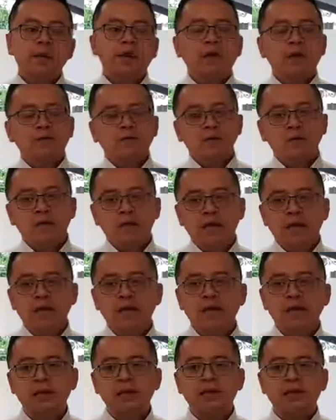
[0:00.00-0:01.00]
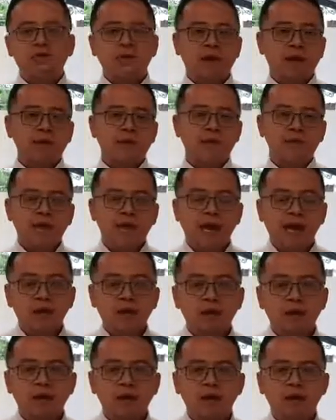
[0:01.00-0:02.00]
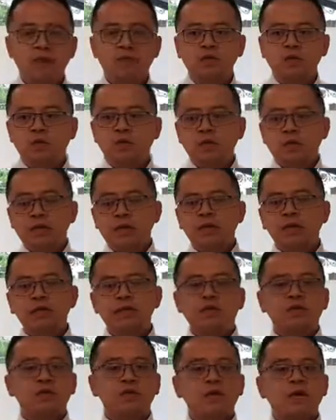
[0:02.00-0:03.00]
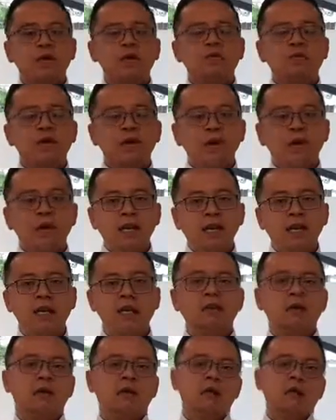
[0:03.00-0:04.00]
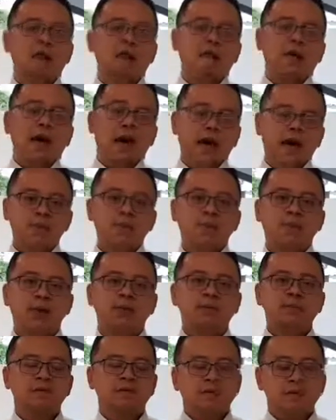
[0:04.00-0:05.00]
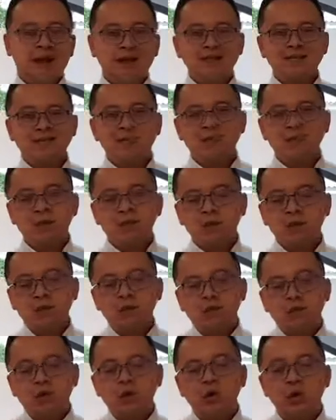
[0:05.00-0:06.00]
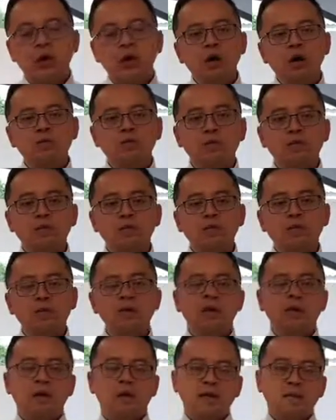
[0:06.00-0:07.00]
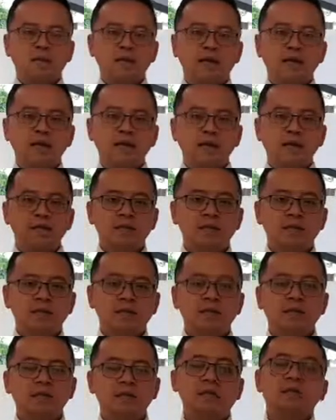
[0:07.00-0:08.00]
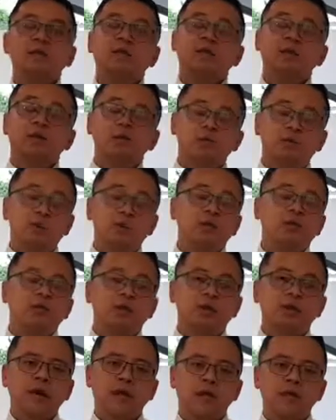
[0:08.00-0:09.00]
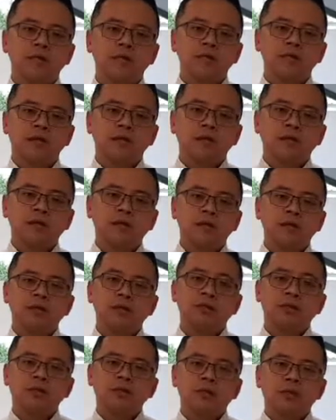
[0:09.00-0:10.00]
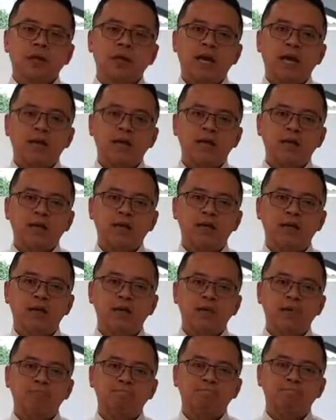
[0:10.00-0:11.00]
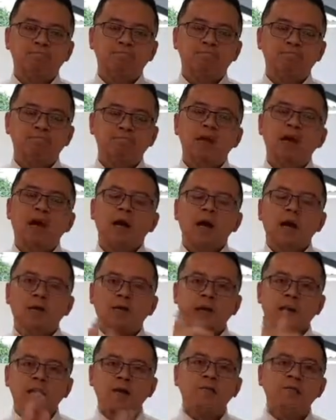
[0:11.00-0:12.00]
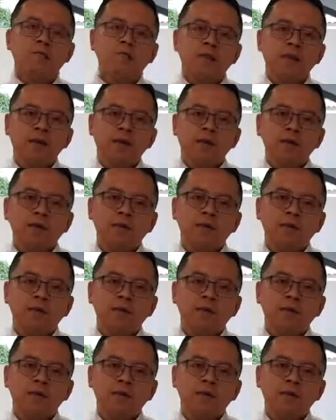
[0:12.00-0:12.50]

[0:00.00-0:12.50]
If you need to have a chat, if you need to discuss any aspect, facets of your overall finances, do not hesitate to get in touch. Thank you very much.